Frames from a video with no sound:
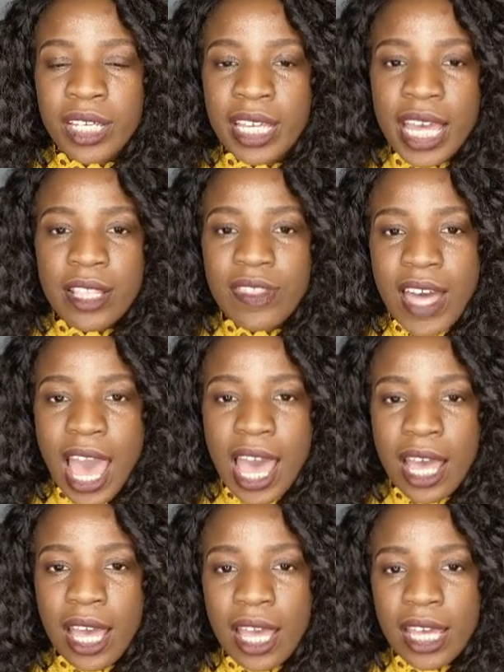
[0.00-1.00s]
get
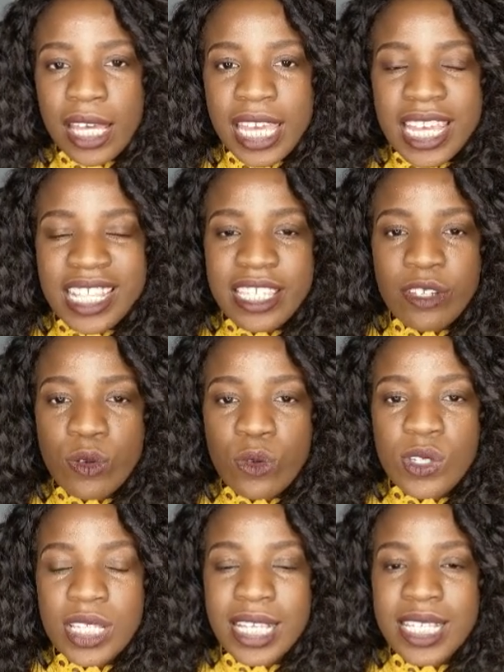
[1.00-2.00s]
that
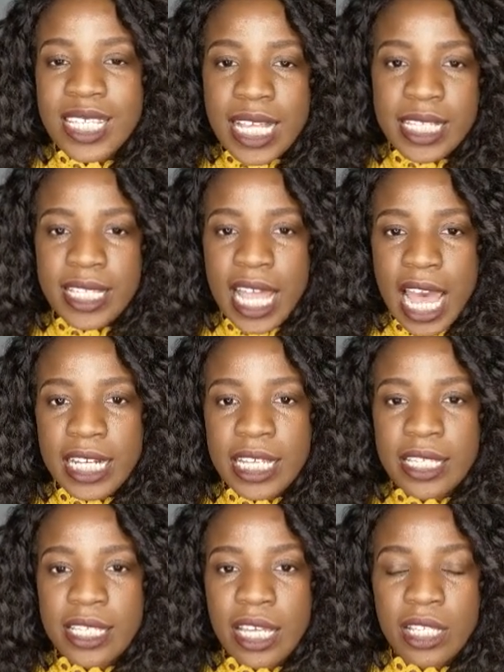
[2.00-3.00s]
into success
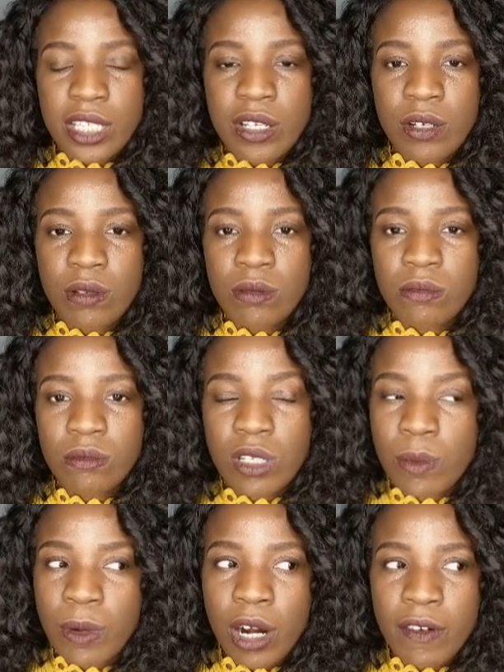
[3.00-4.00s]
status until
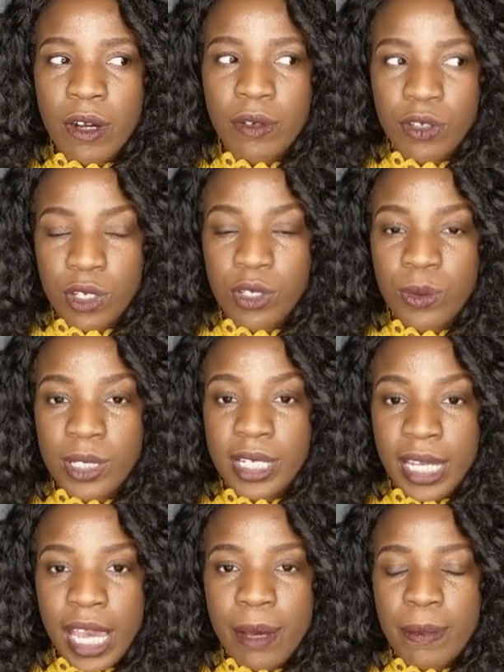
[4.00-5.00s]
tomorrow. You can do it
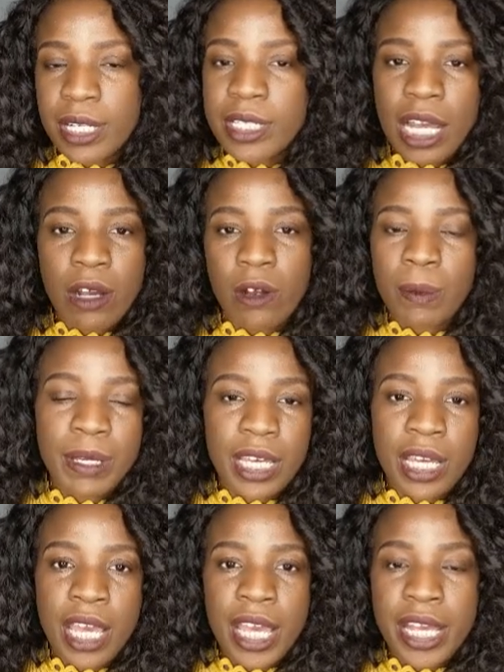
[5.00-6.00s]
today, but it's not going to
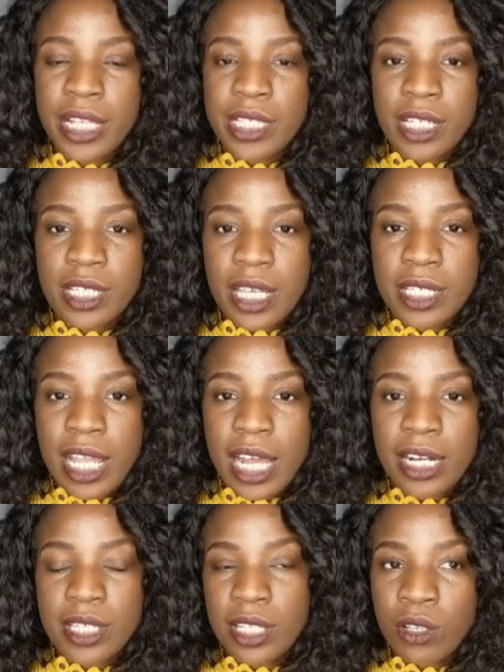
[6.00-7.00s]
be in success
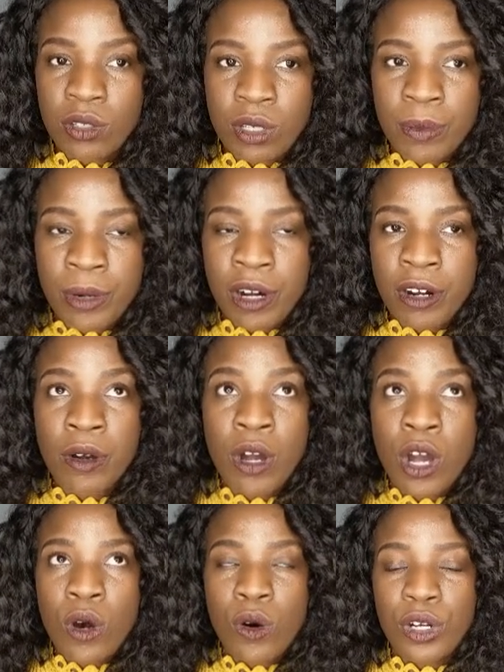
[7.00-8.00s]
status until tomorrow.
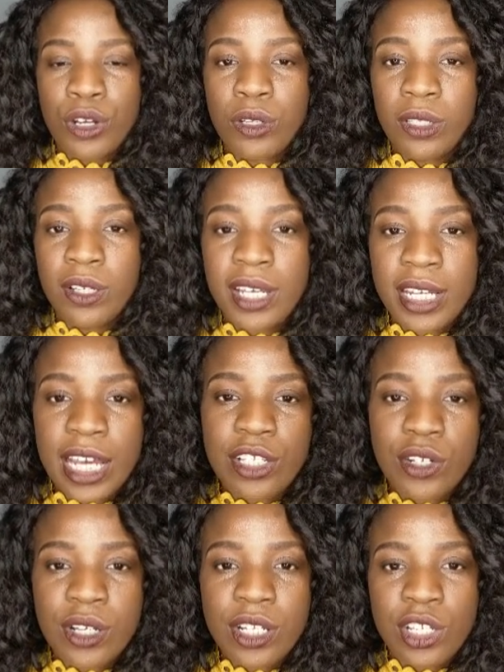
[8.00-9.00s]
Or you're looking
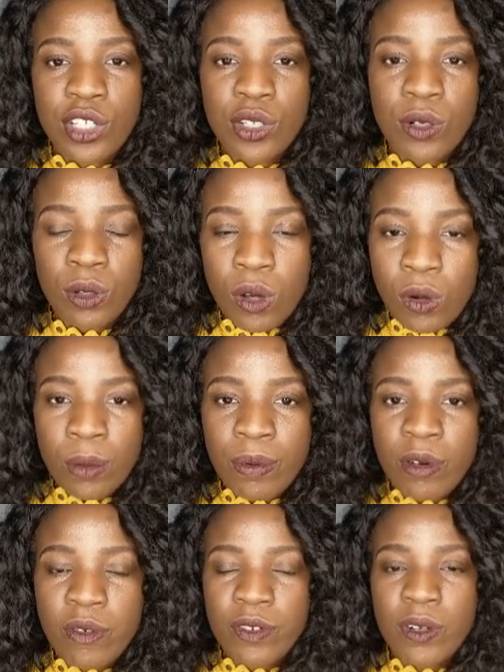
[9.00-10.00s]
at your conditional loan
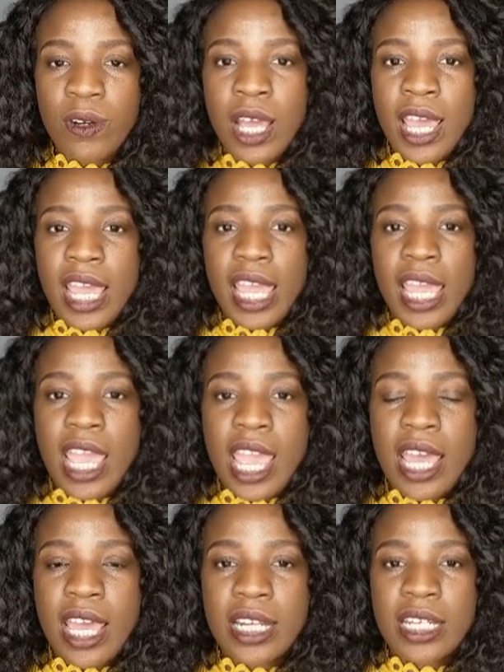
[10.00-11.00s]
approval
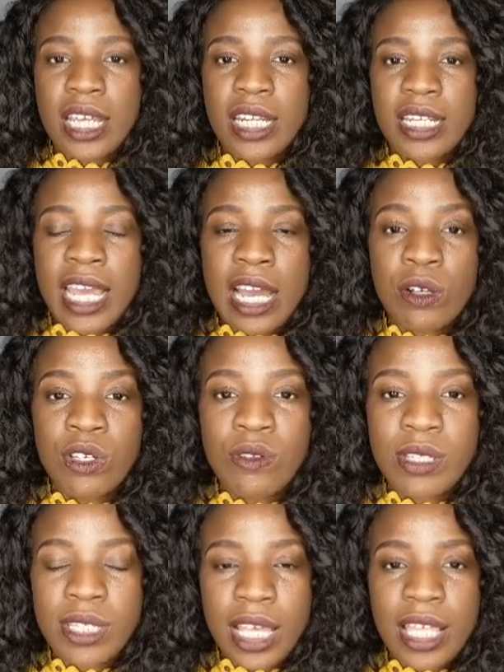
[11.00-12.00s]
and now
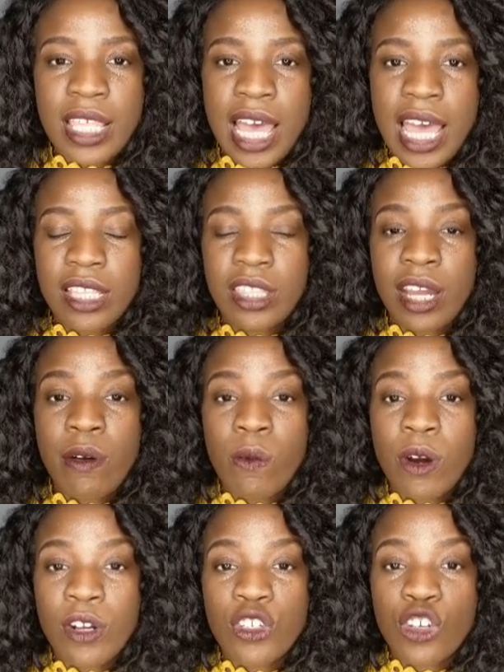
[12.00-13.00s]
you see that there
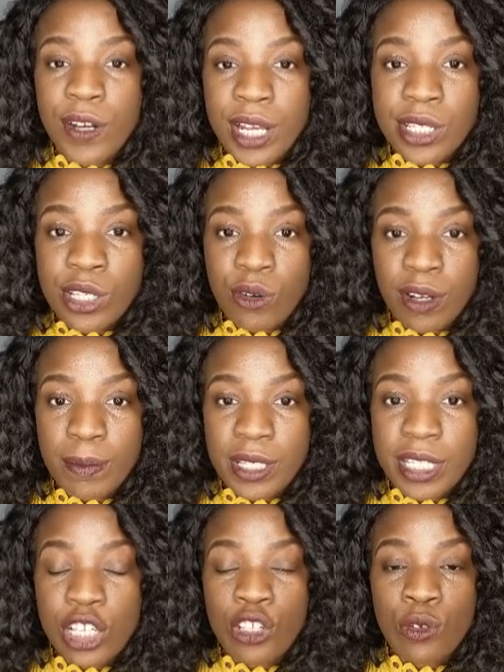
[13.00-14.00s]
were
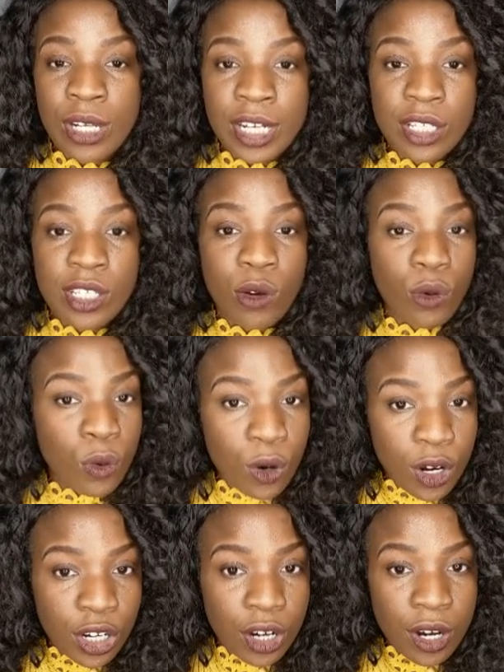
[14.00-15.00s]
transcripts that you needed to
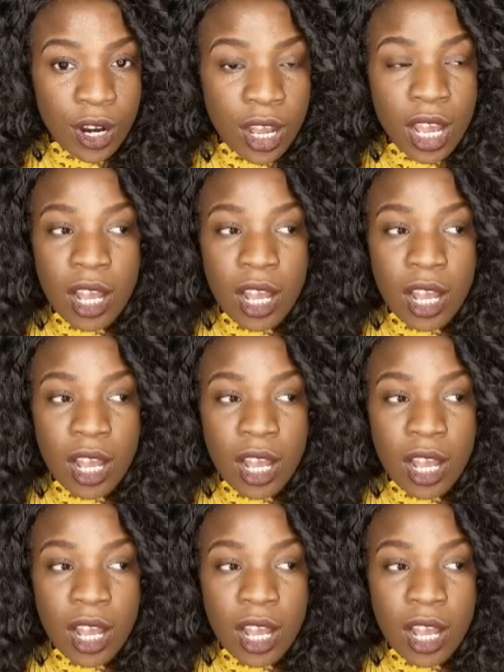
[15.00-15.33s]
order,